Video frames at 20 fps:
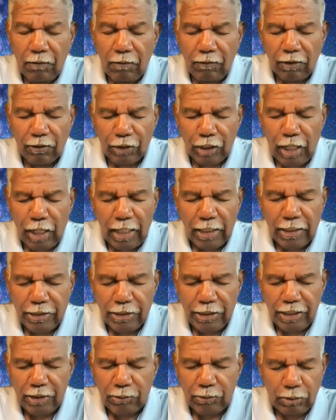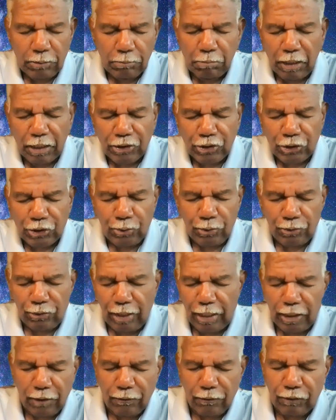Father God, indeed, we bless you and
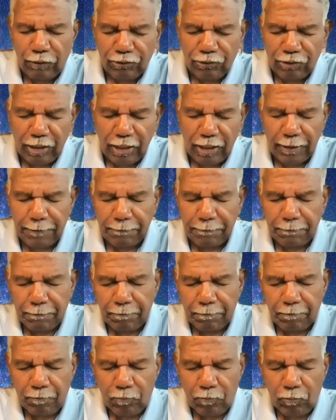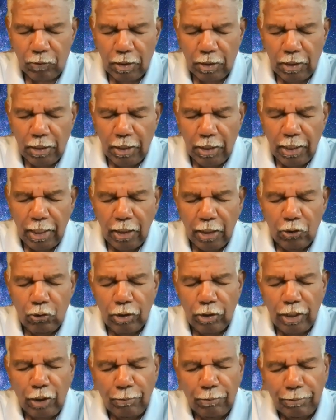thank you for this day. And
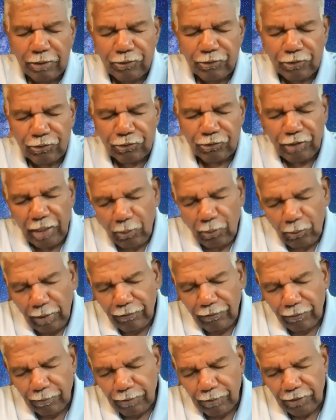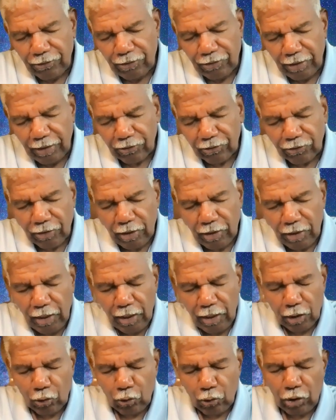Lord, help us to stay away from these things
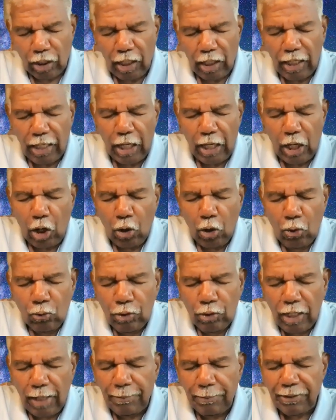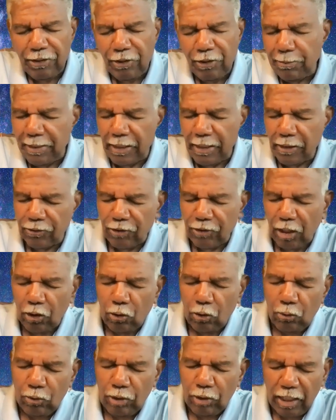Lord, our own epithemias, our
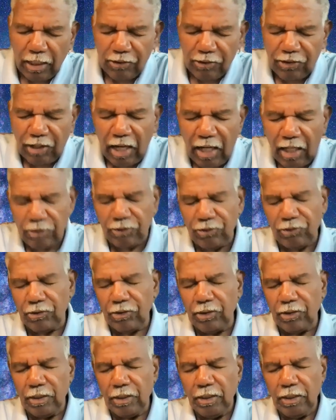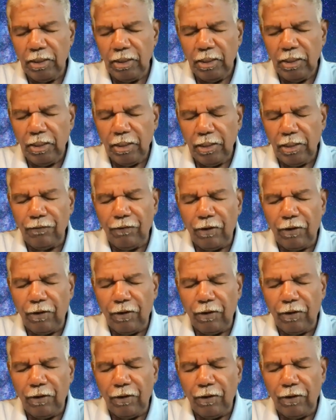own elisons, that